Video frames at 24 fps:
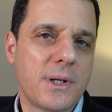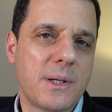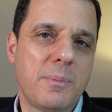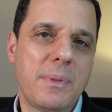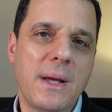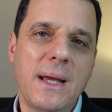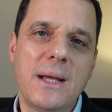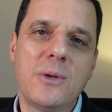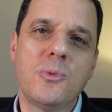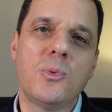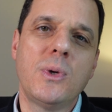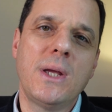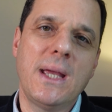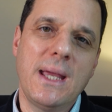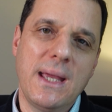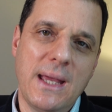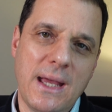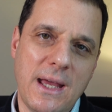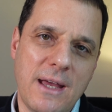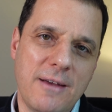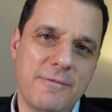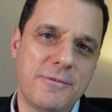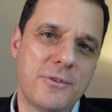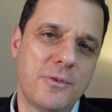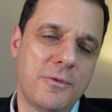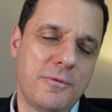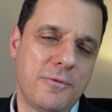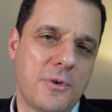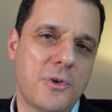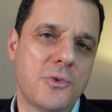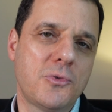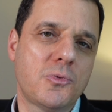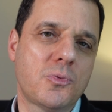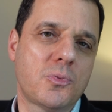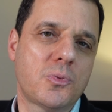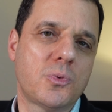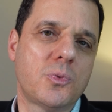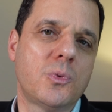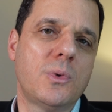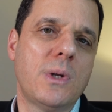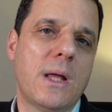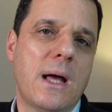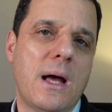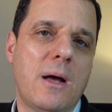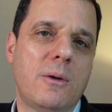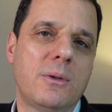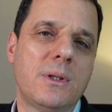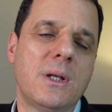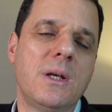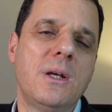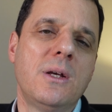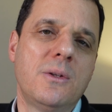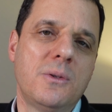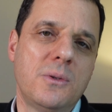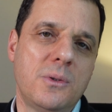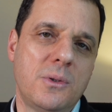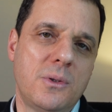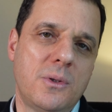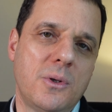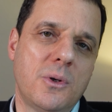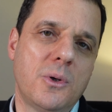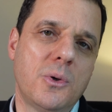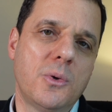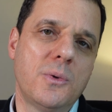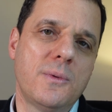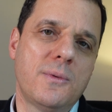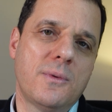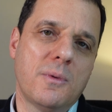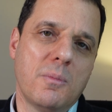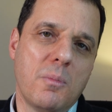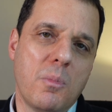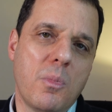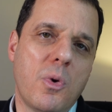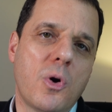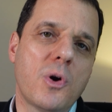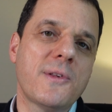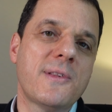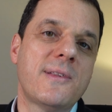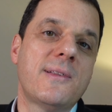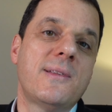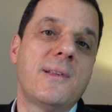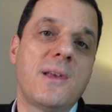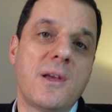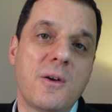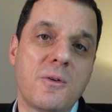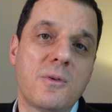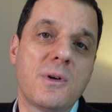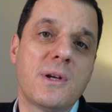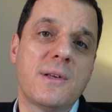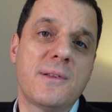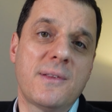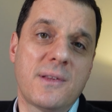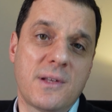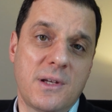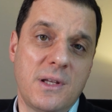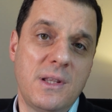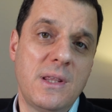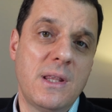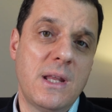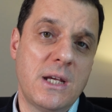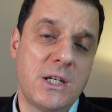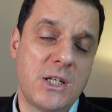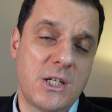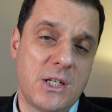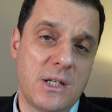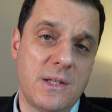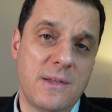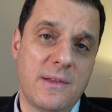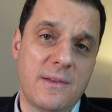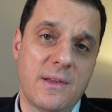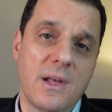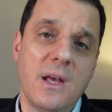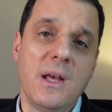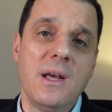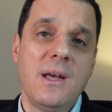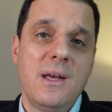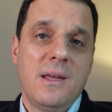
the pain, we have to first rule out those more serious conditions.